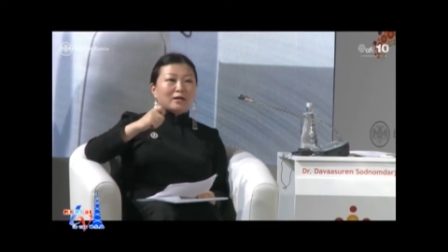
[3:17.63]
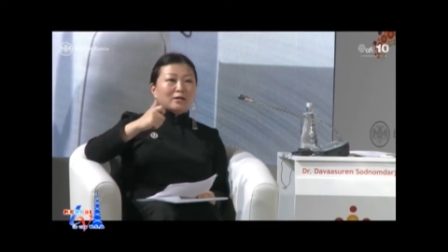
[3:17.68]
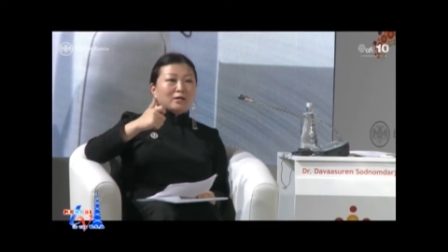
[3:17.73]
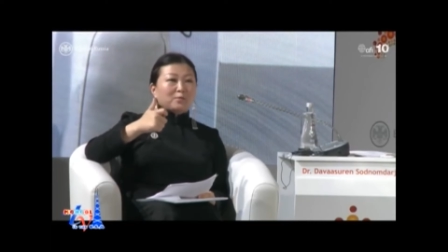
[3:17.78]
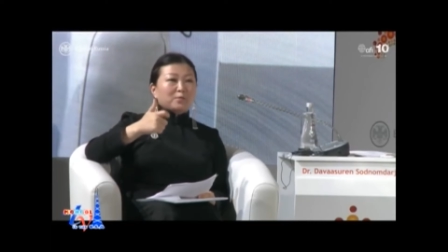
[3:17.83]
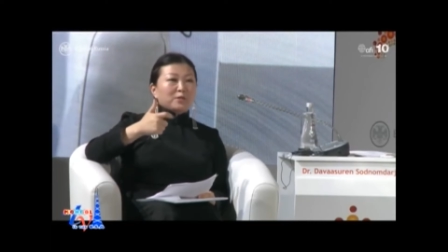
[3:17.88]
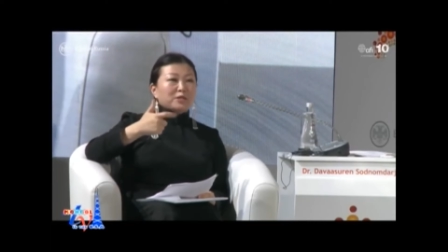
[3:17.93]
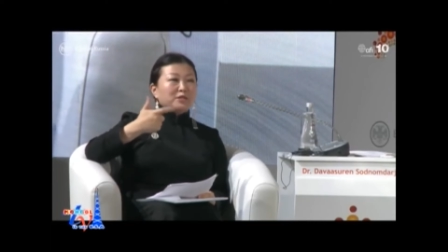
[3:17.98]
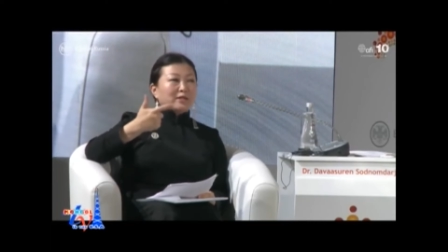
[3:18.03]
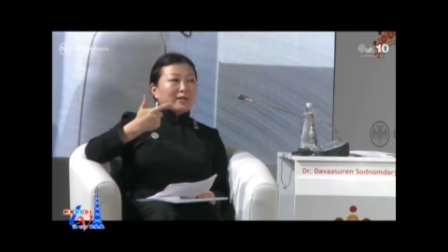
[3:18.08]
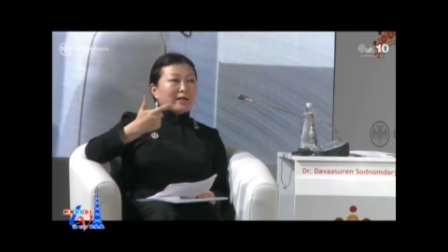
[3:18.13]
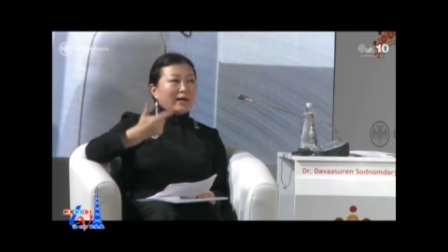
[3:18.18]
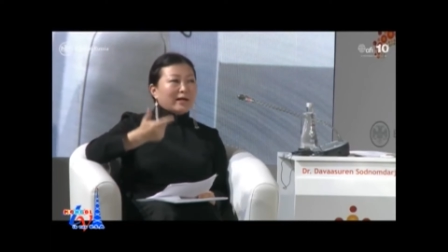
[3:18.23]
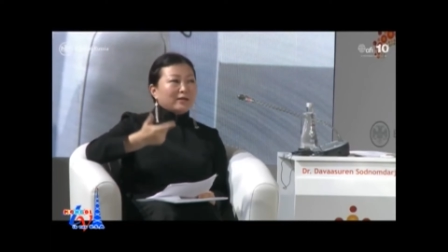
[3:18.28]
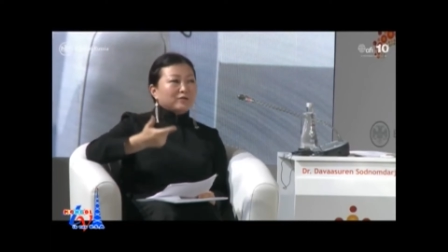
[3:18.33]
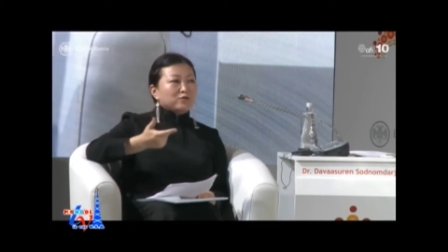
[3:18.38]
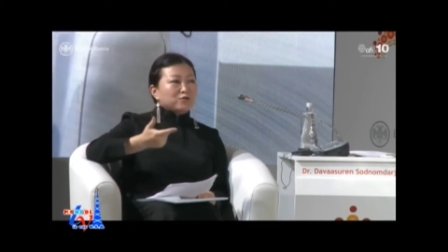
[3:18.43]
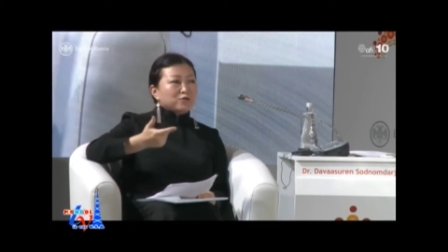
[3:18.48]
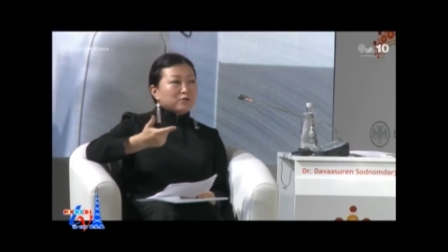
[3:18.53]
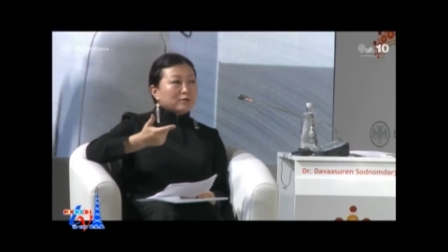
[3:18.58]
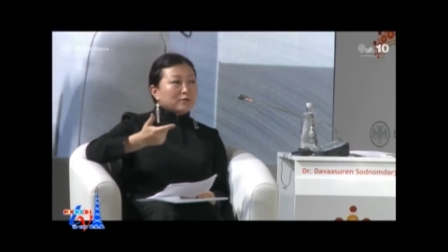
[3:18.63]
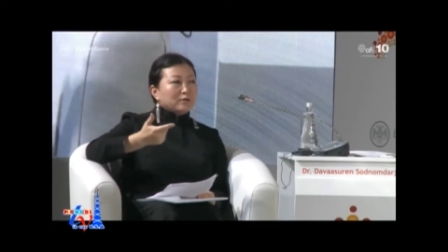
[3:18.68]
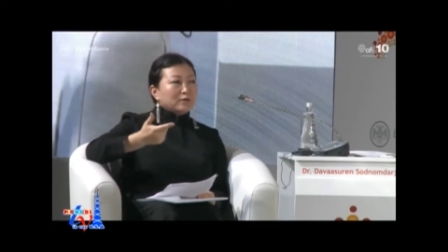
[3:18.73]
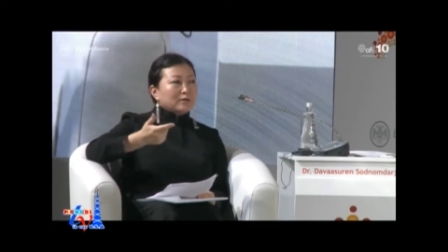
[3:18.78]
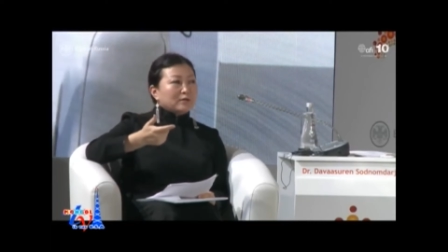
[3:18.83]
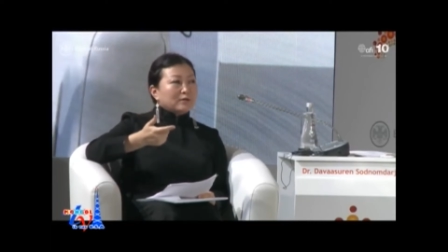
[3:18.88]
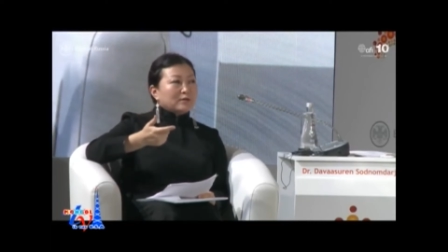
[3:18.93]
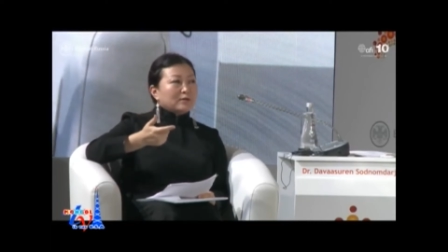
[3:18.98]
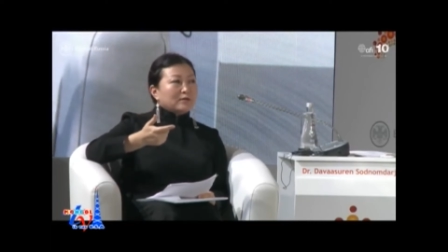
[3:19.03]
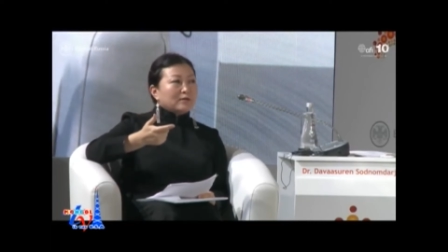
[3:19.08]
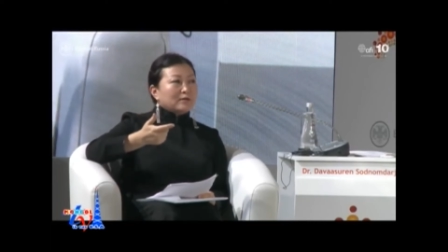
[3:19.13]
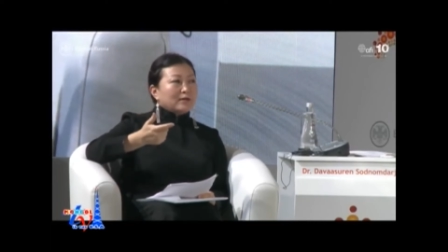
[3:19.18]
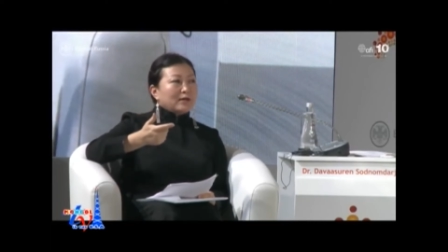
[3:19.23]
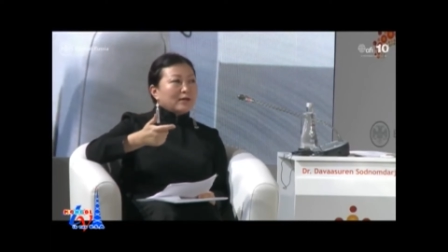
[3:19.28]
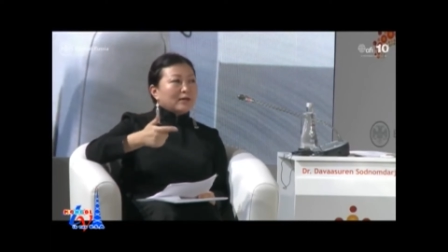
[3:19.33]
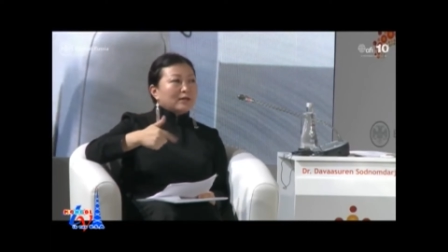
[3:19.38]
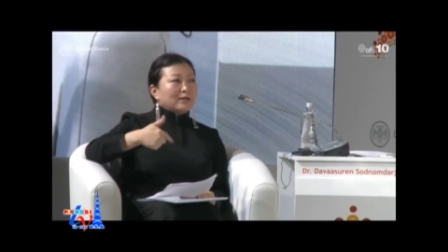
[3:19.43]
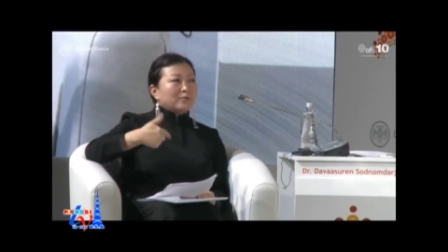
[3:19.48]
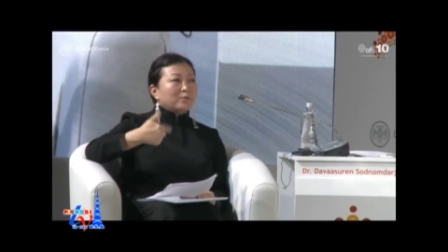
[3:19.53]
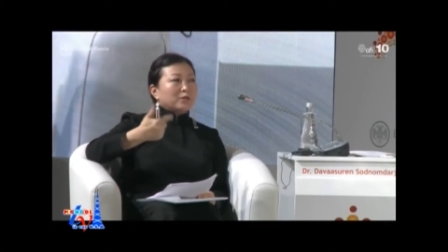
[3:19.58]
nomadic culture,
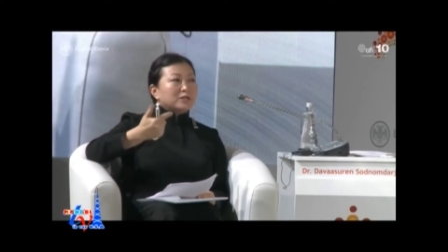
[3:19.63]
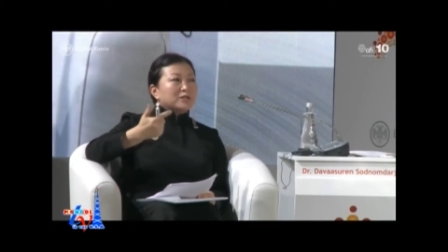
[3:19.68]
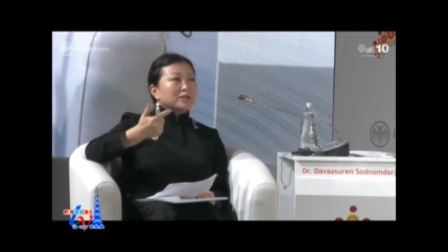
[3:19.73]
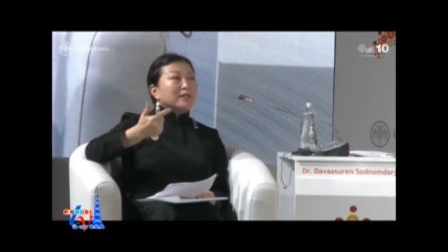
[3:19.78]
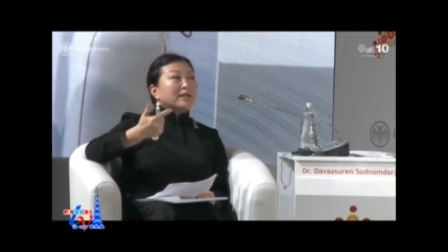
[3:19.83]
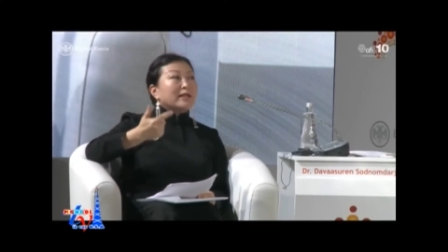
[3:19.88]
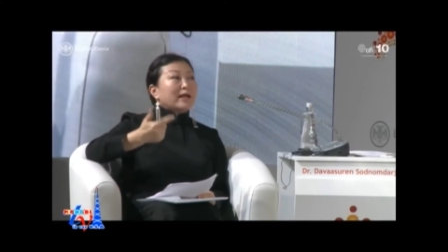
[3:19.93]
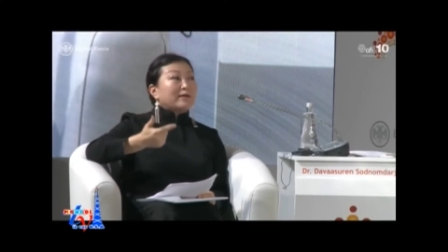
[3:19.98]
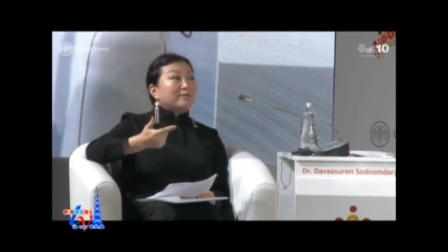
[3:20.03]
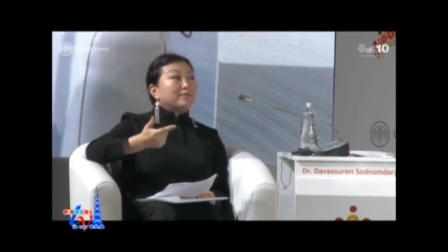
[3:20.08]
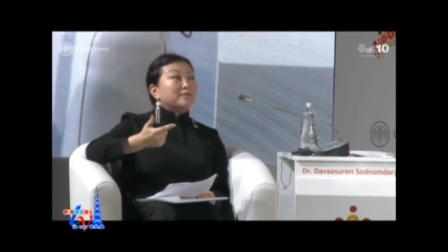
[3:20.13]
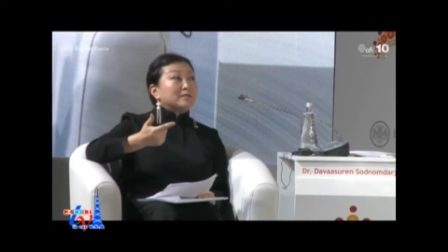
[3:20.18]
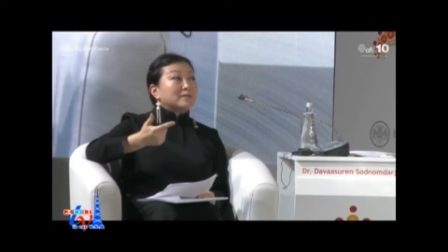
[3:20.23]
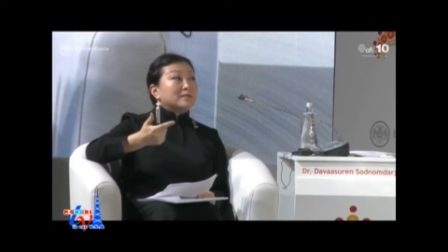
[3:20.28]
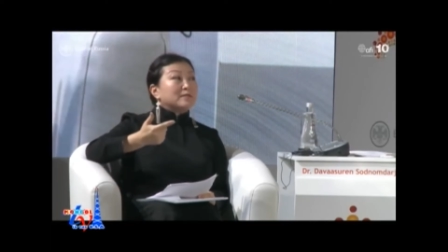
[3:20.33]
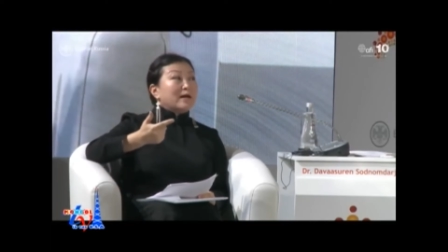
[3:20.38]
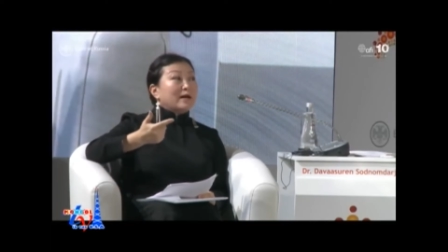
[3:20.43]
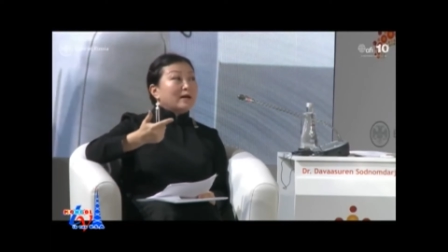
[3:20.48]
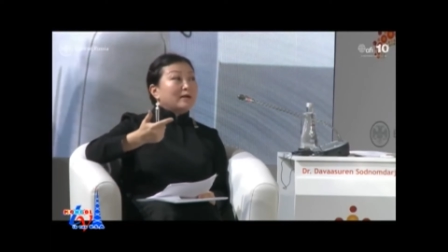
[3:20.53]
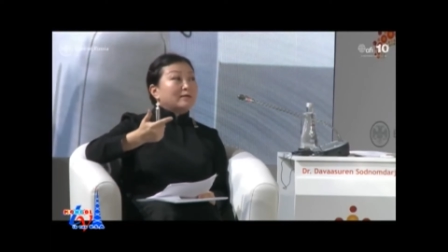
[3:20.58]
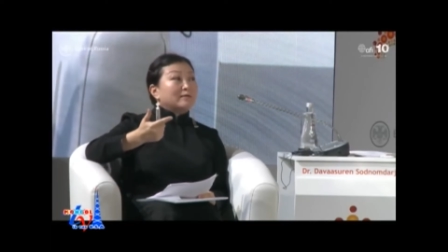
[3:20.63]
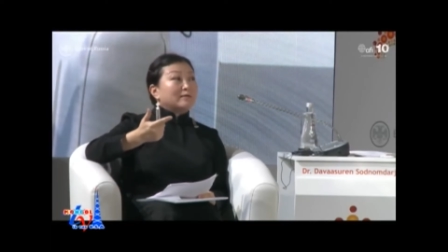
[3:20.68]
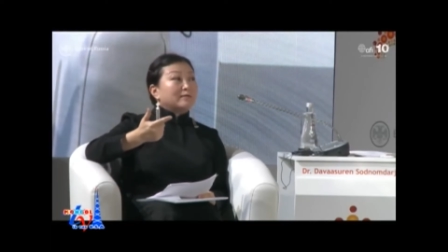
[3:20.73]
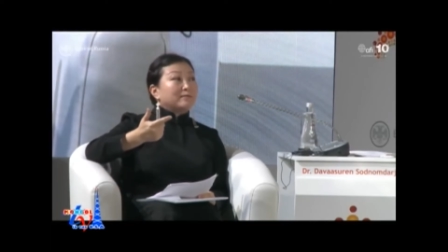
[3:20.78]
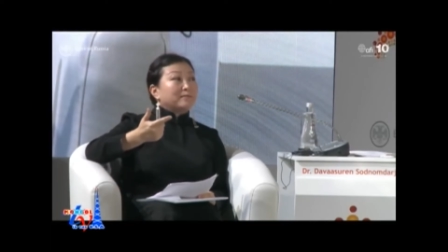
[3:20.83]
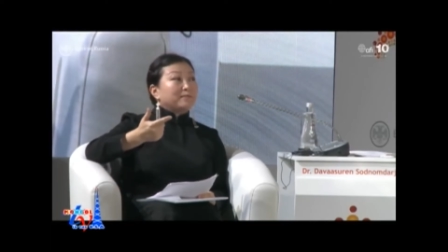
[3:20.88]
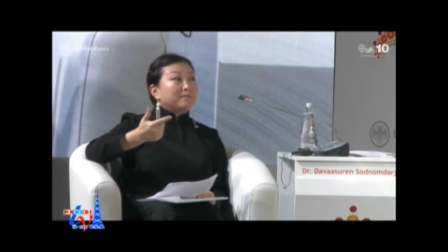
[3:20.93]
and nomadic lifestyle.